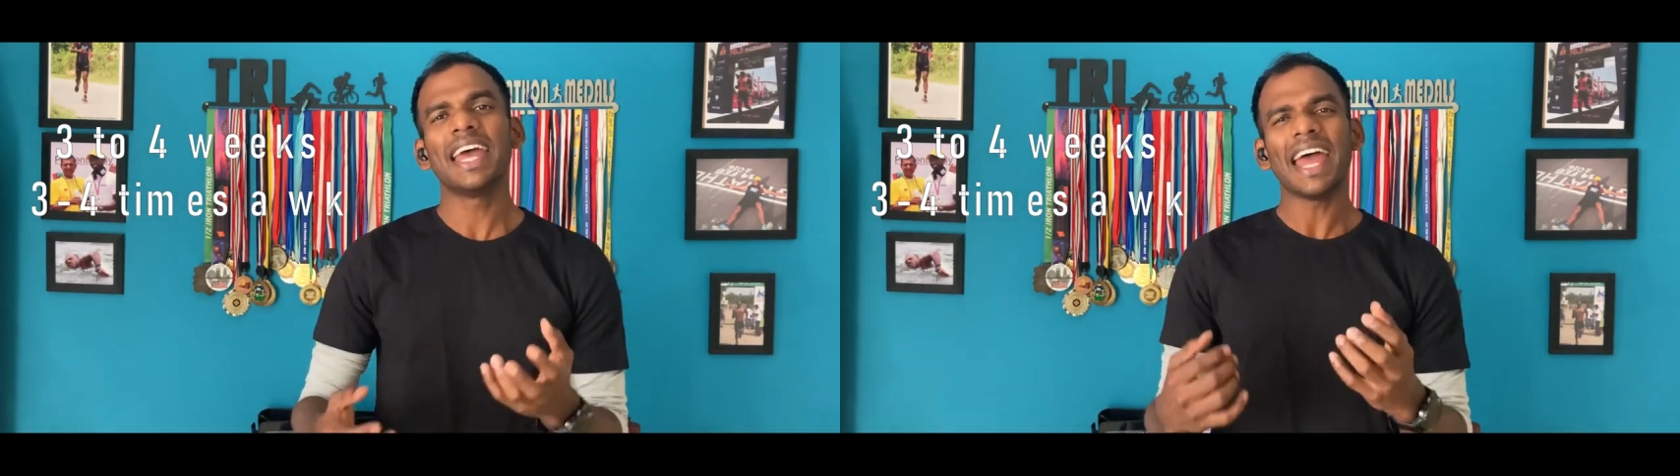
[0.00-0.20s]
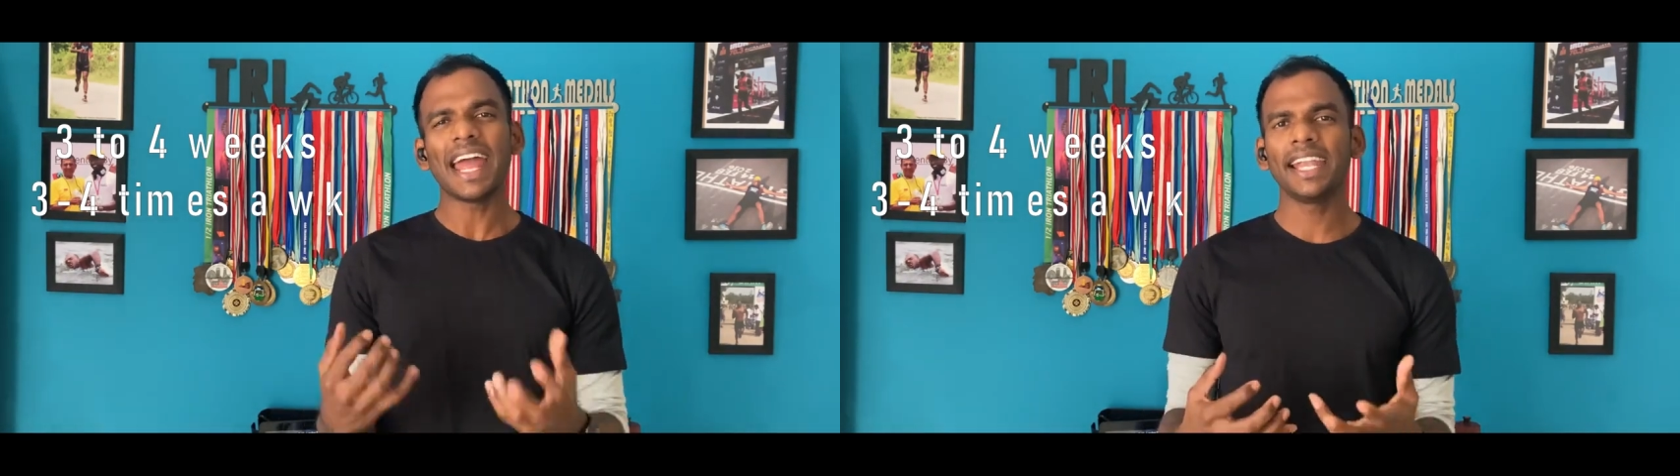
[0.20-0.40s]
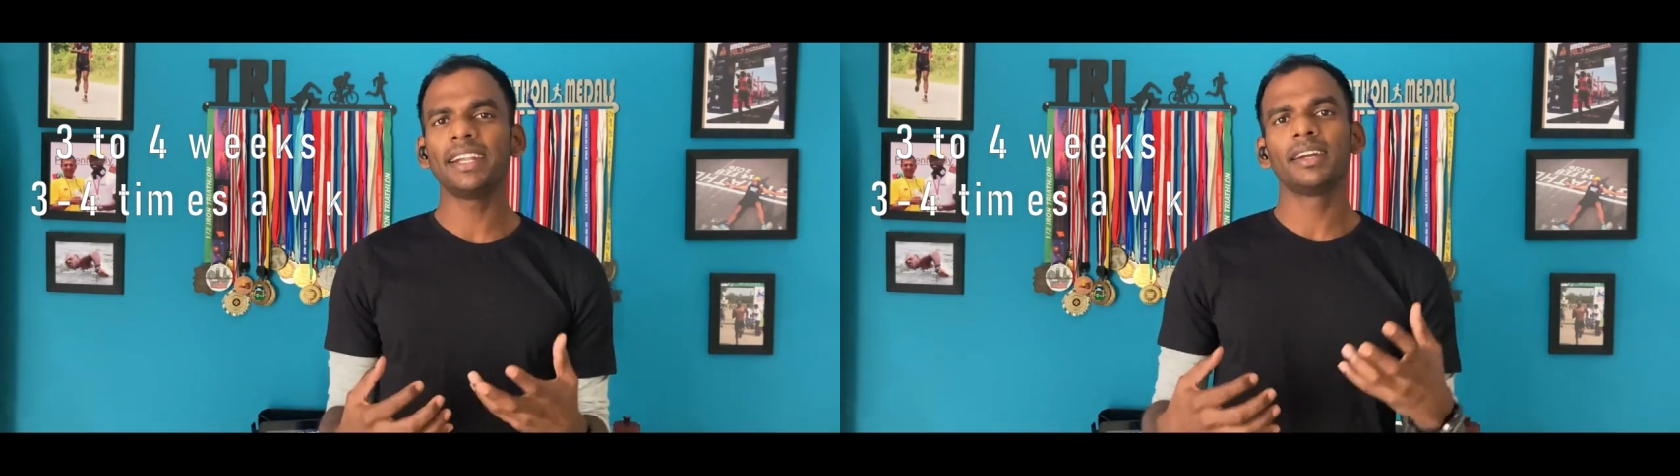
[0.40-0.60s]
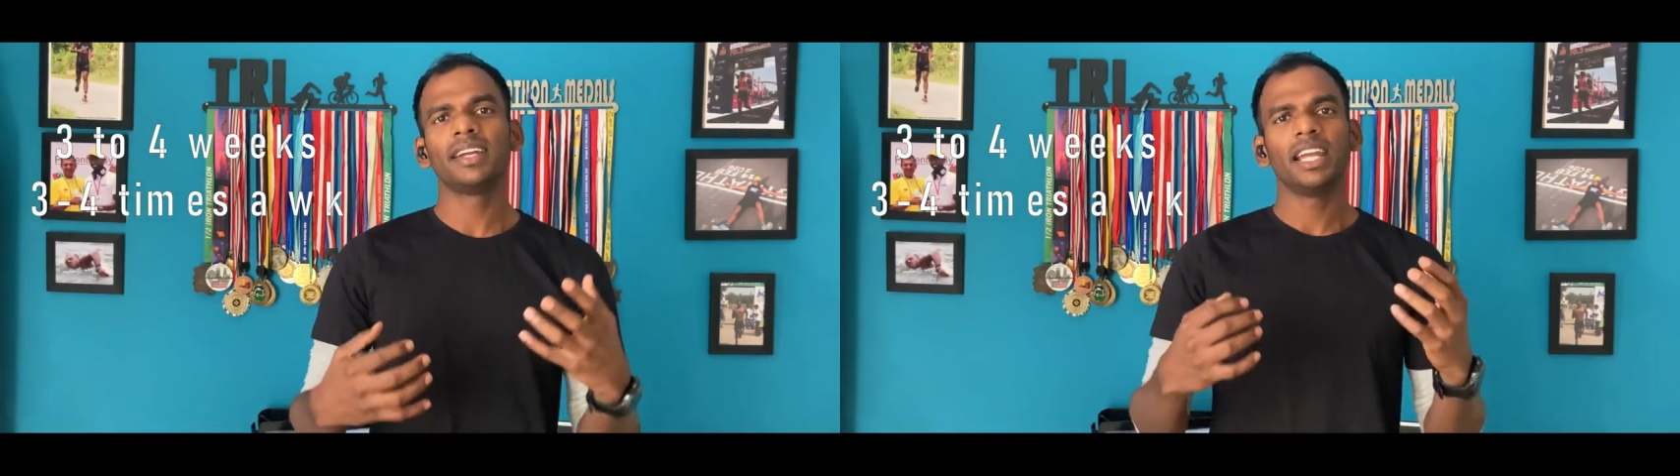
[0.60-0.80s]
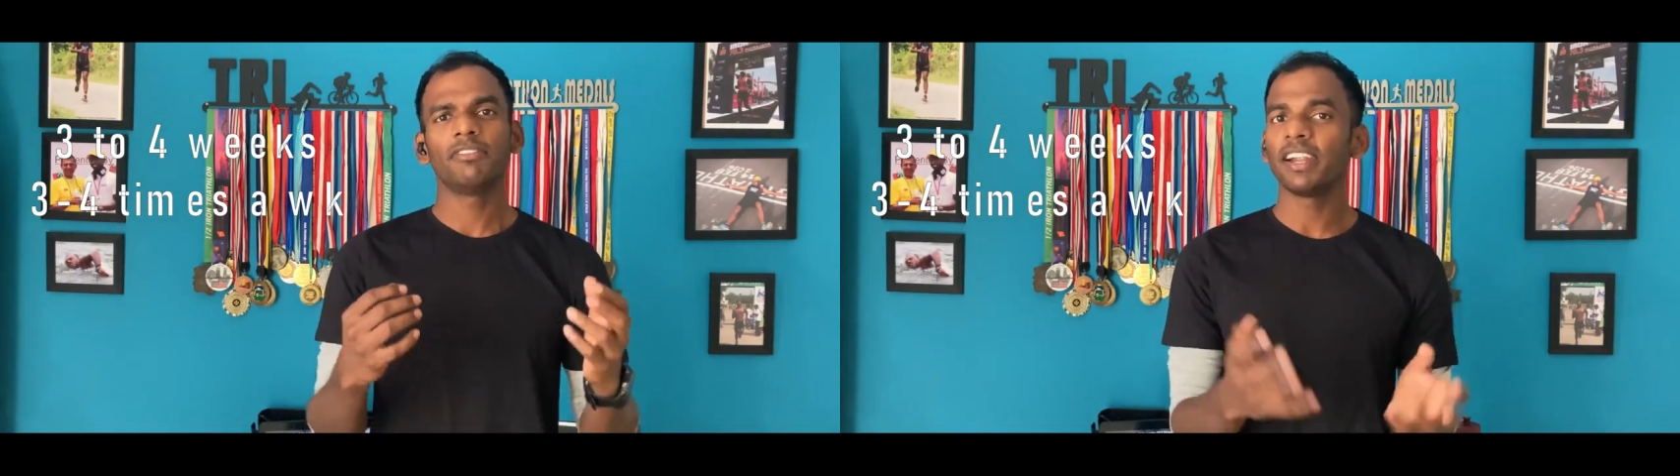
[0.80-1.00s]
and
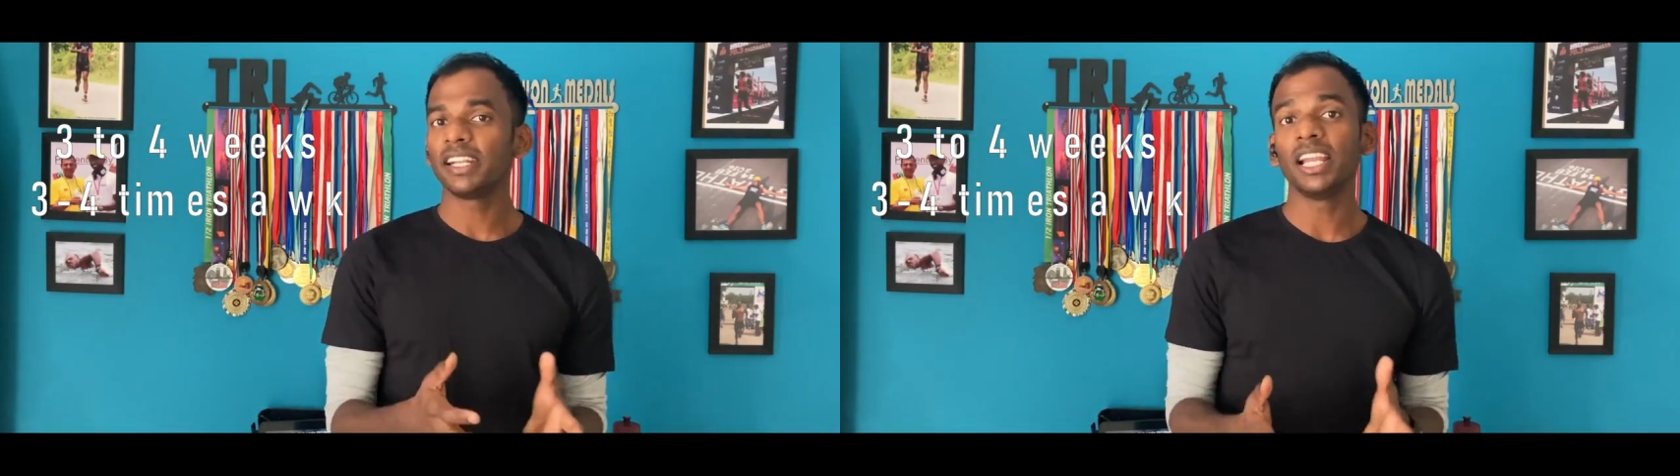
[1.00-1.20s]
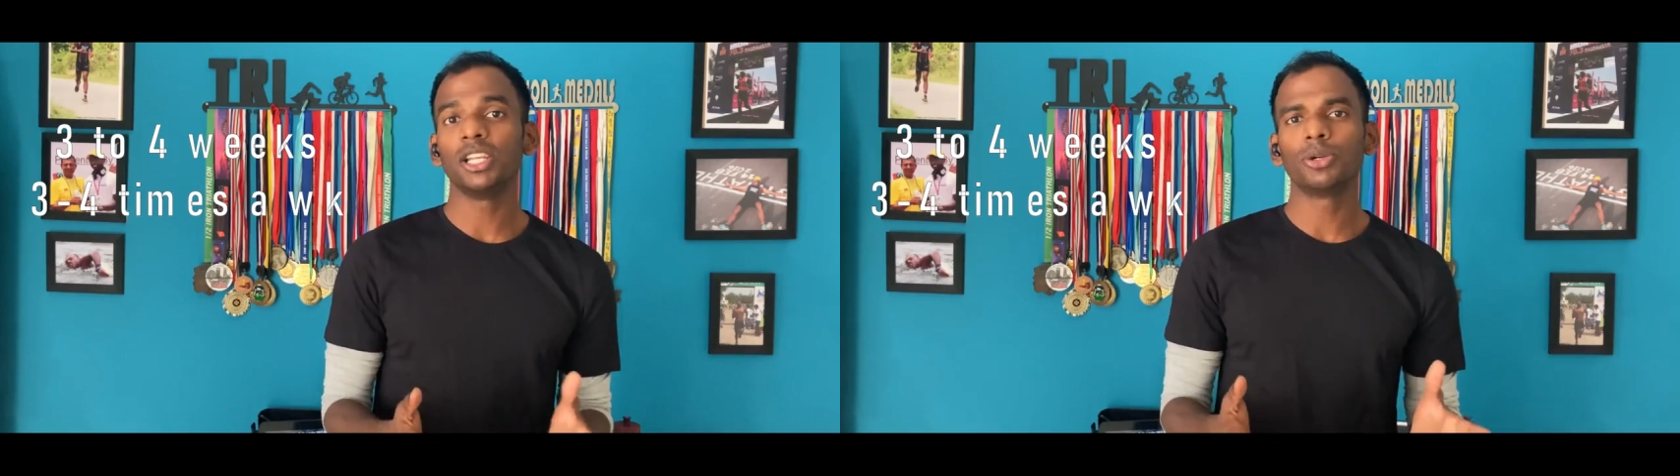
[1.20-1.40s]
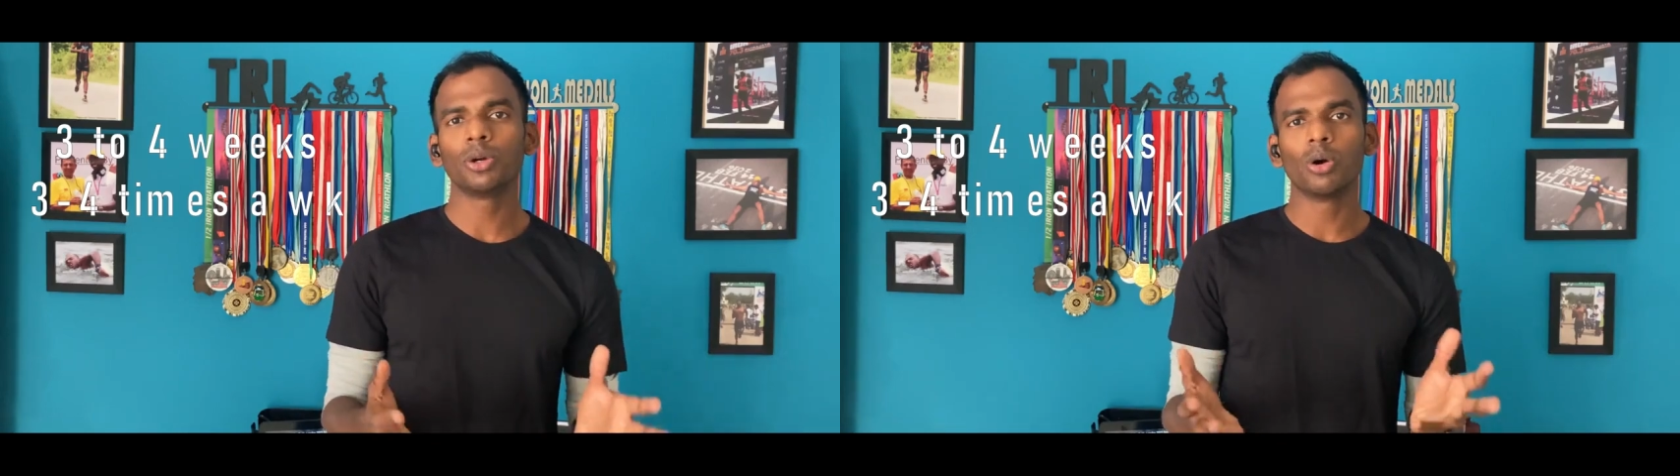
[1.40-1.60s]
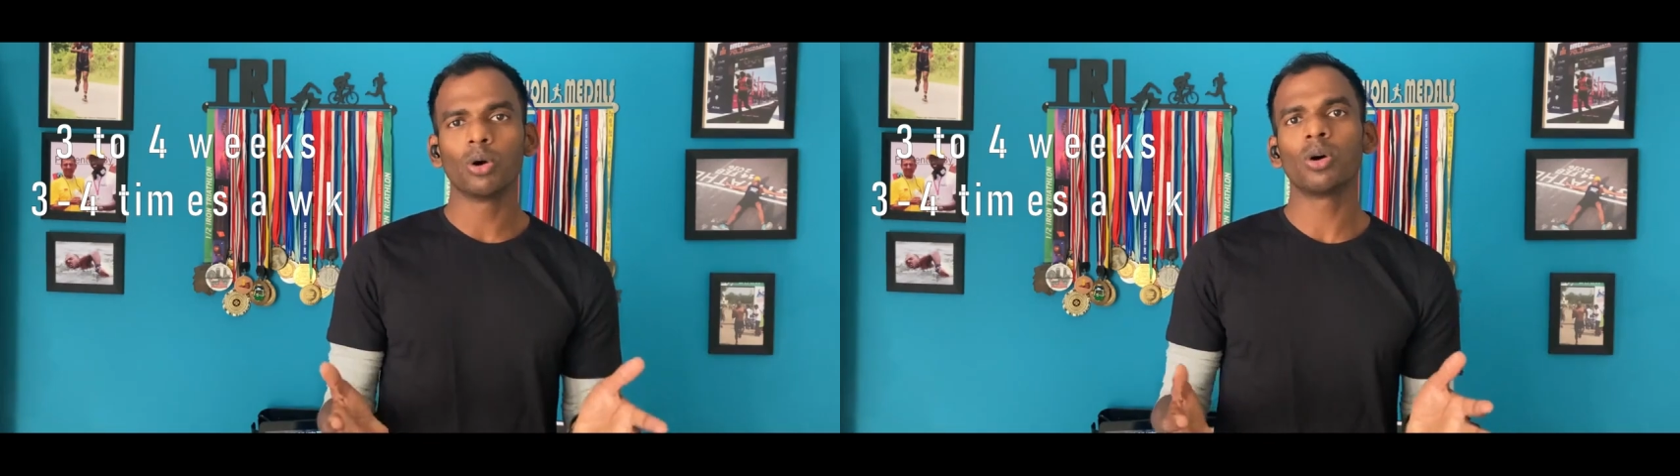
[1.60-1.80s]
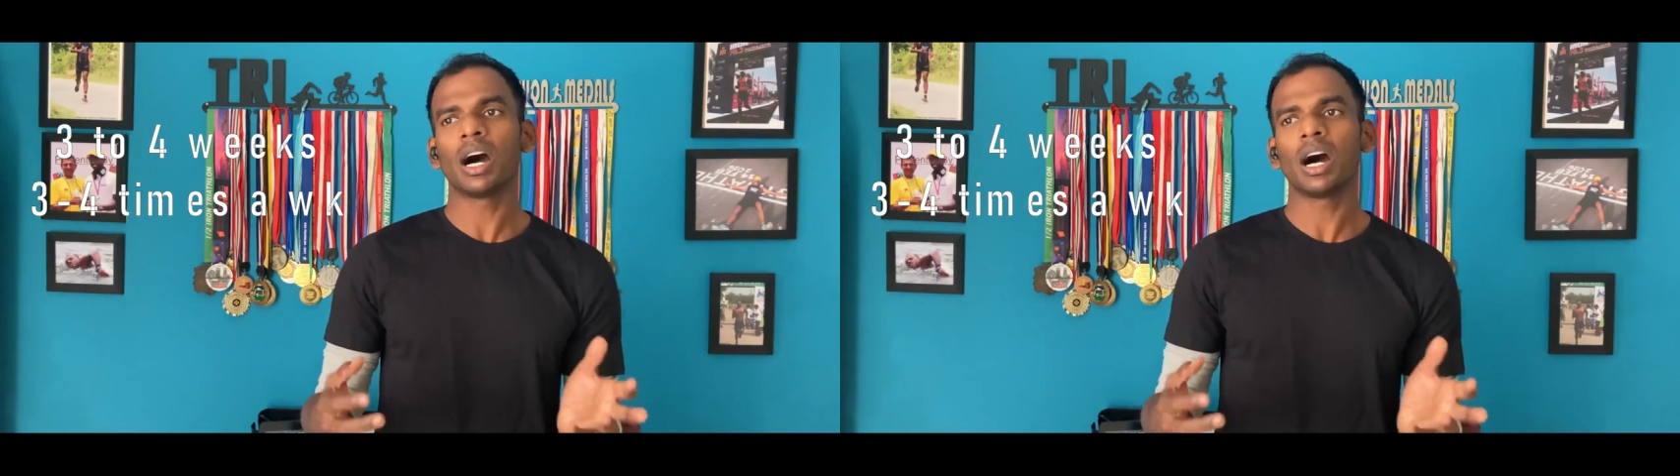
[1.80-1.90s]
if I tell you to go